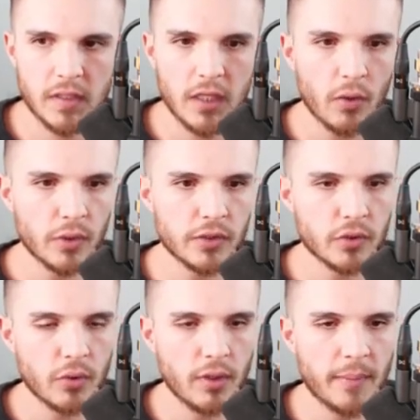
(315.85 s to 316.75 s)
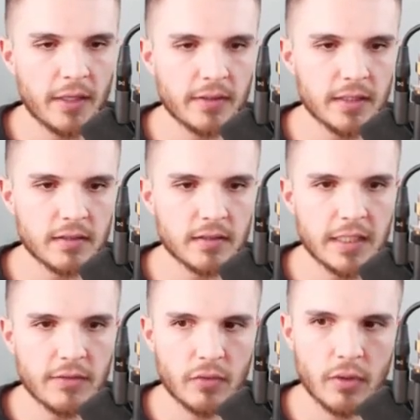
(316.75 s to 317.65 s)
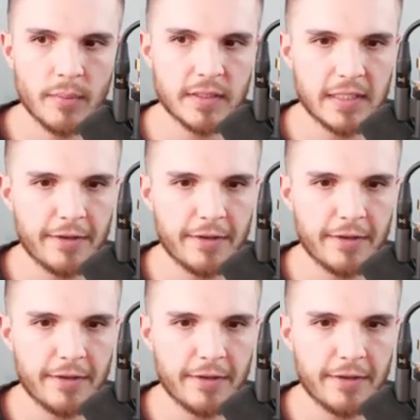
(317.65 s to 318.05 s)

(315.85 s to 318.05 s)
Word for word: What's cool about this lead form is that